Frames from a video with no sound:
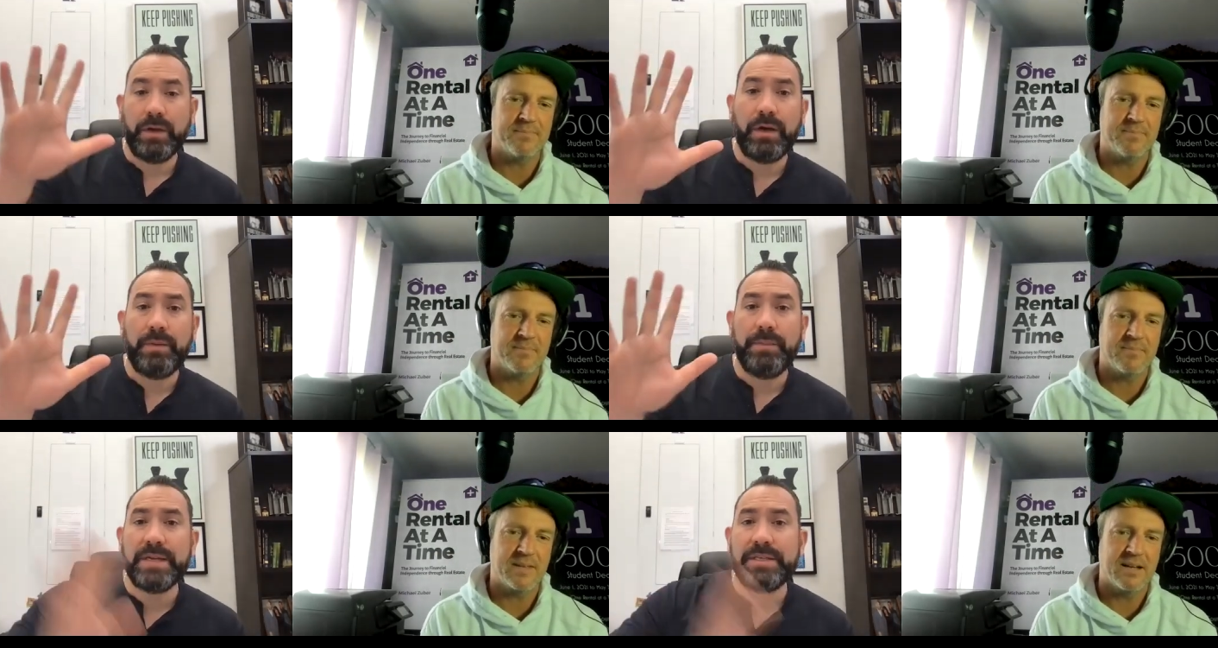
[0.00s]

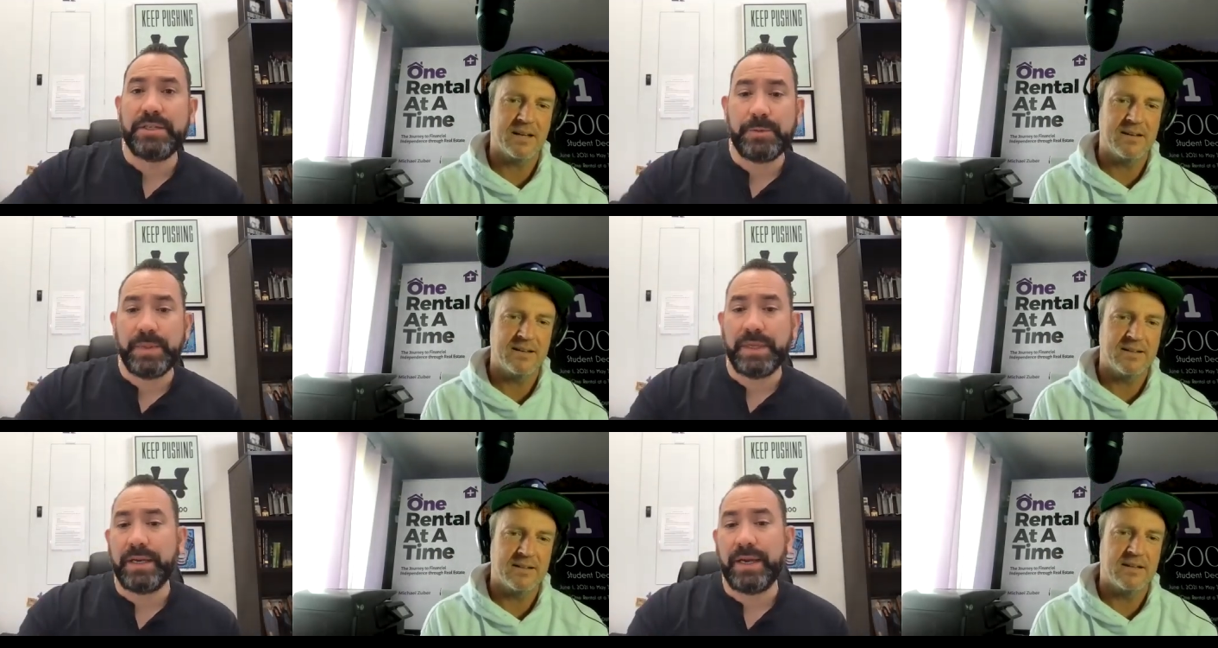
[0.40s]
Speaker 1: Well,
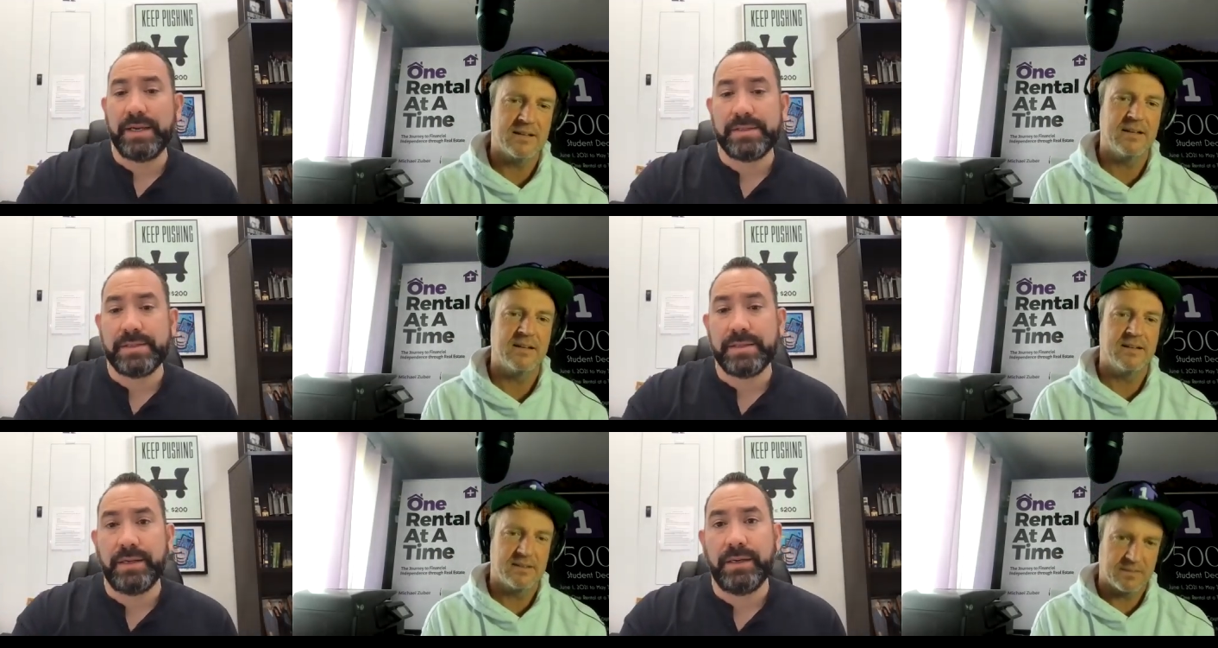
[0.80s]
message me
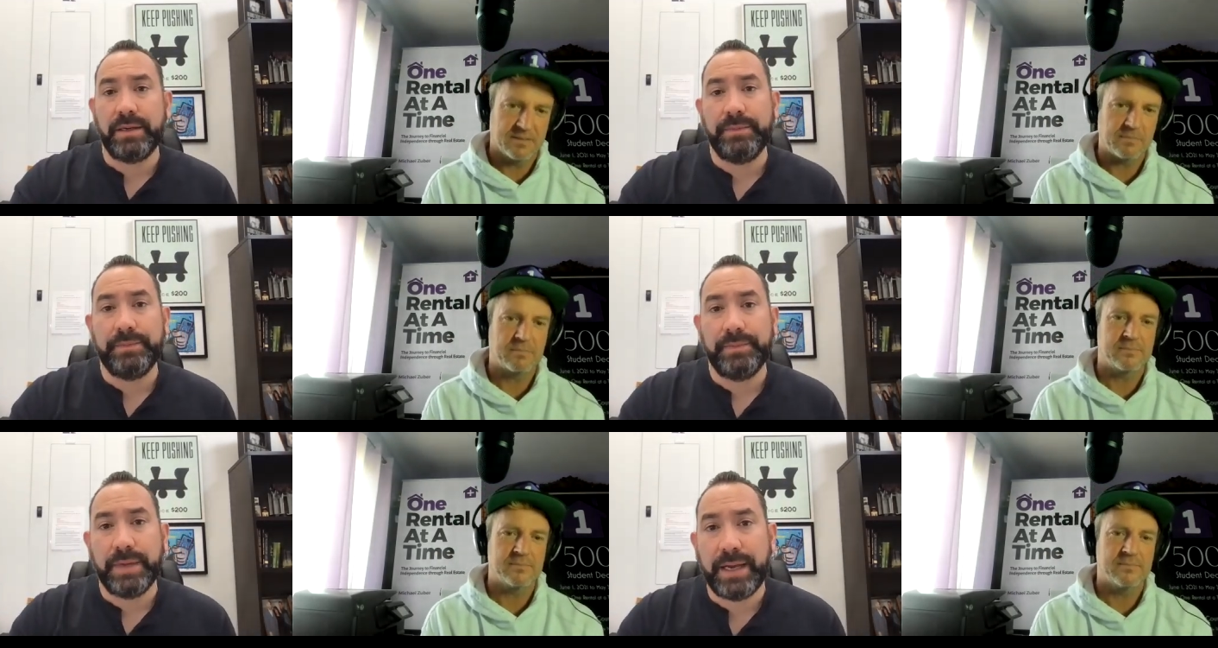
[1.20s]
guys,
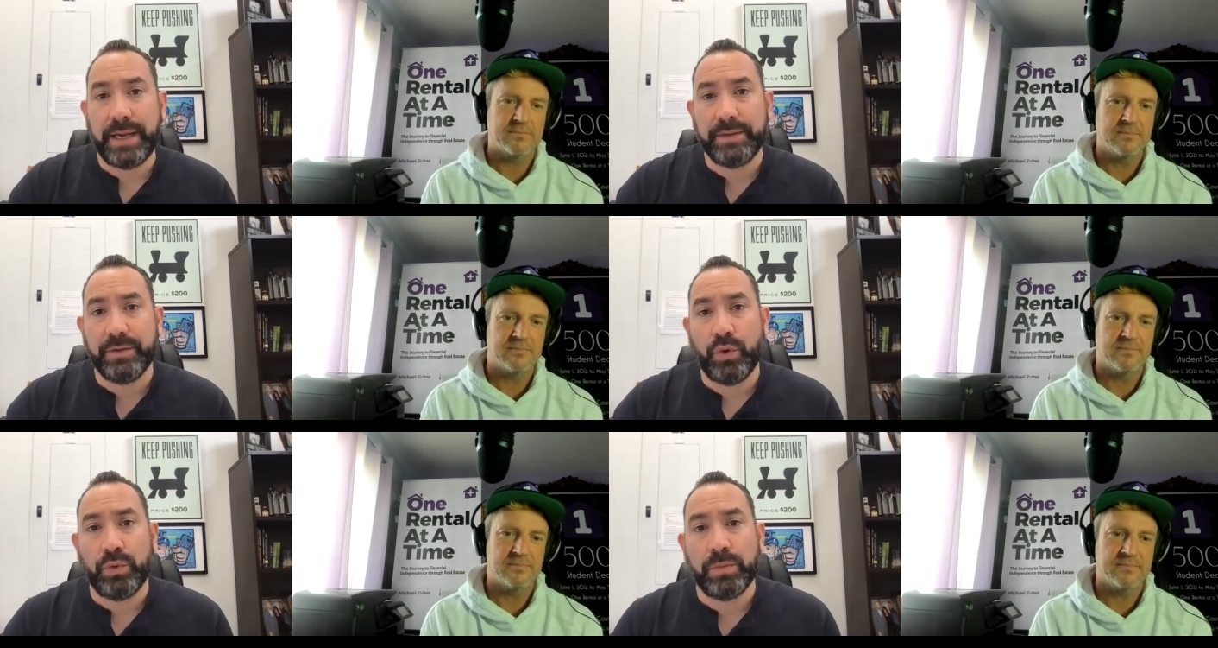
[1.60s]
um,
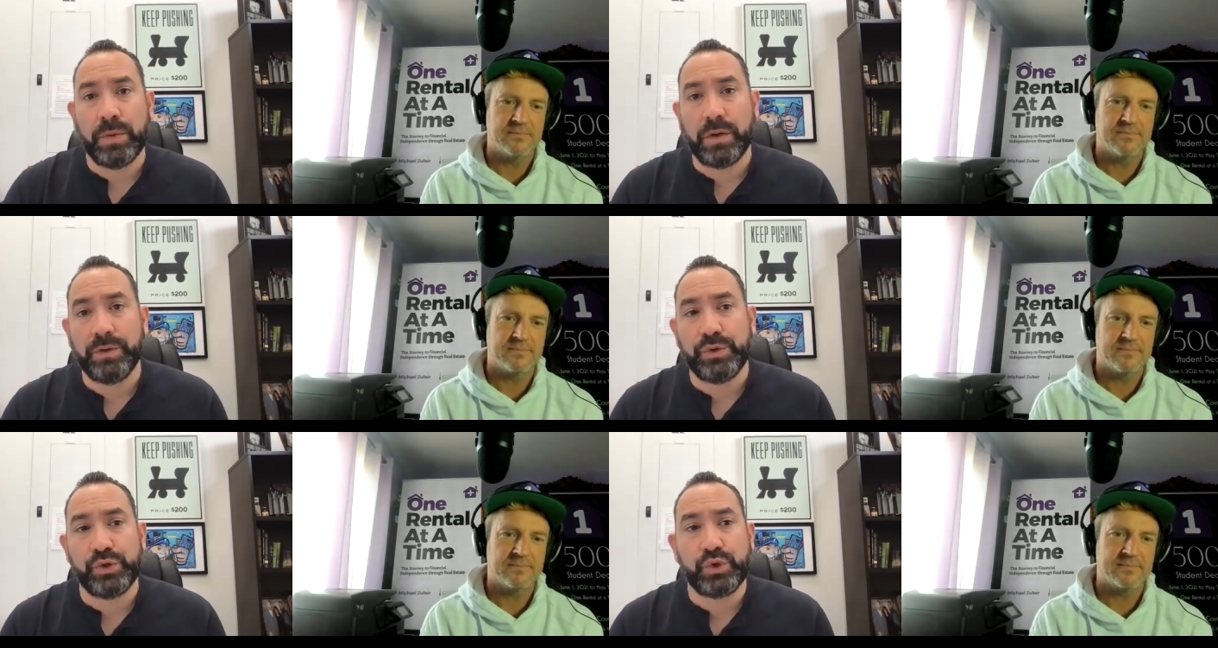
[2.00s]
at
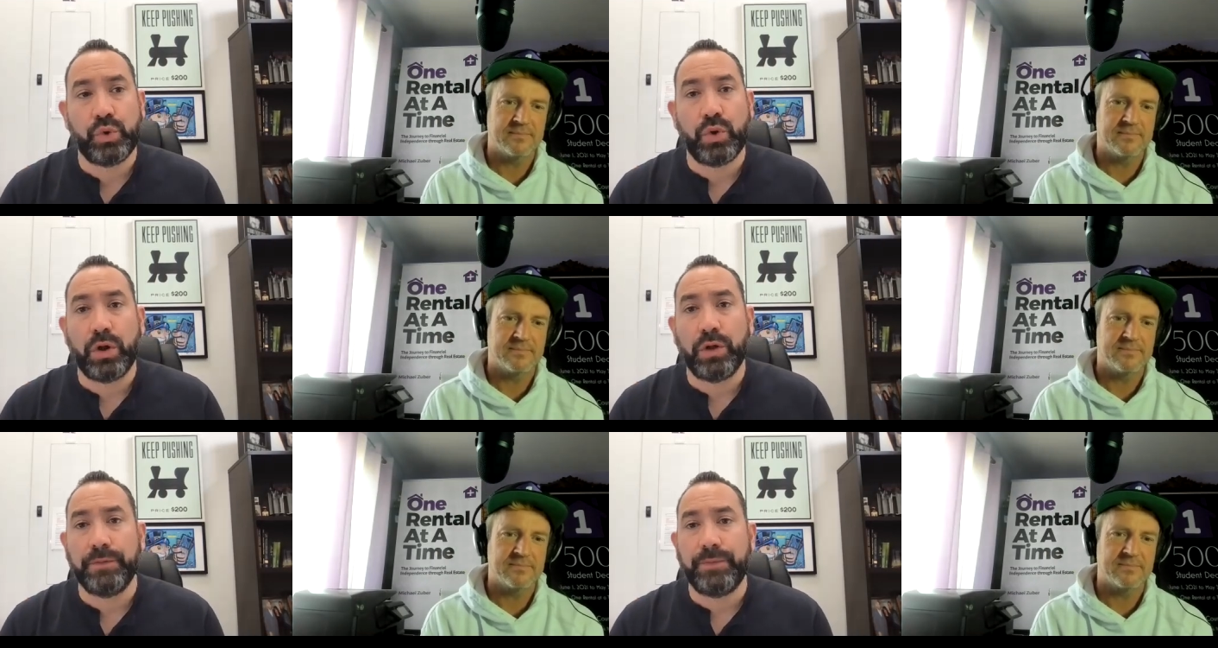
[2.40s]
Omar
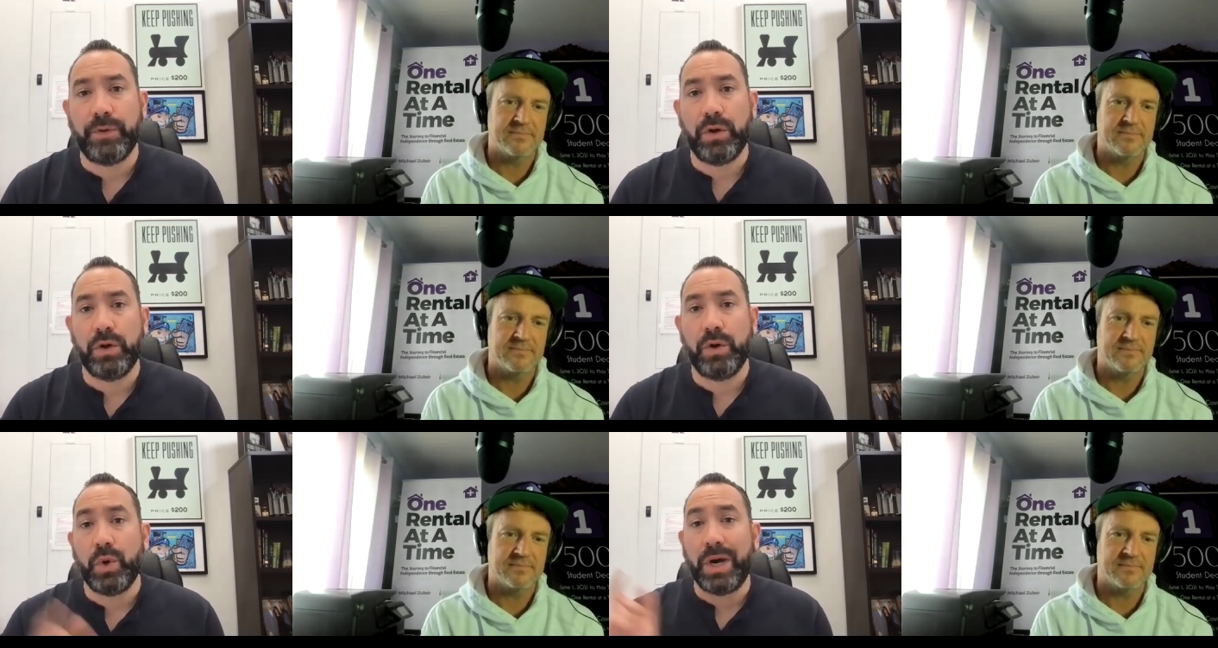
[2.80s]
underscore
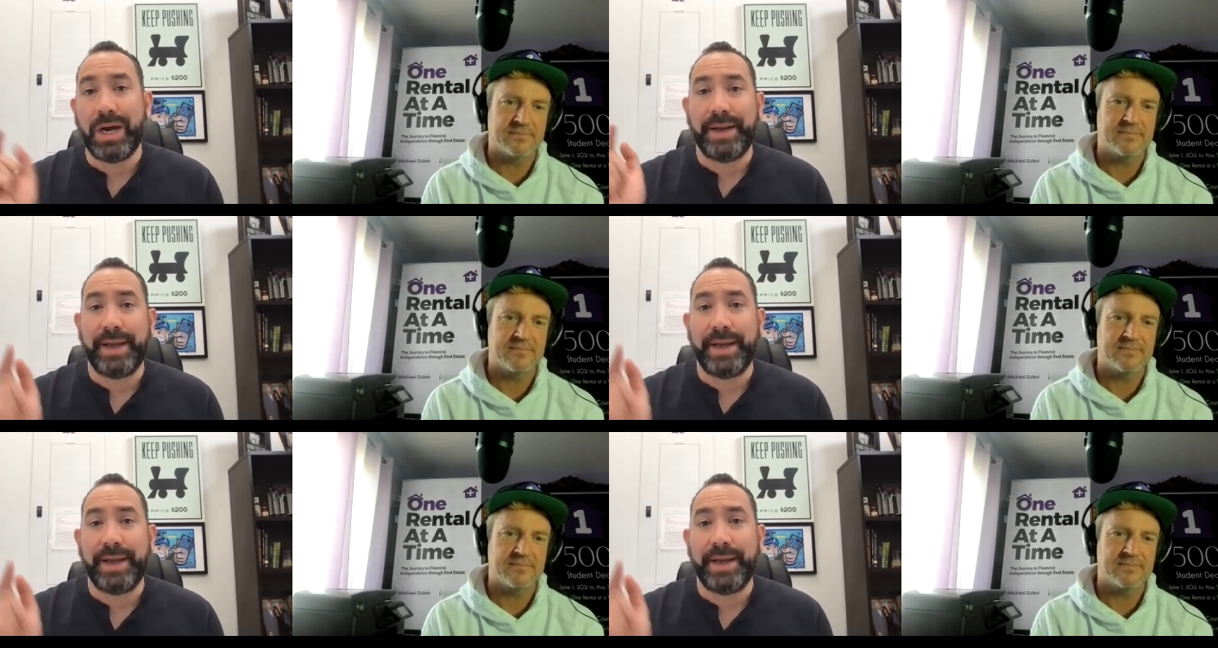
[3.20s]
Alfaro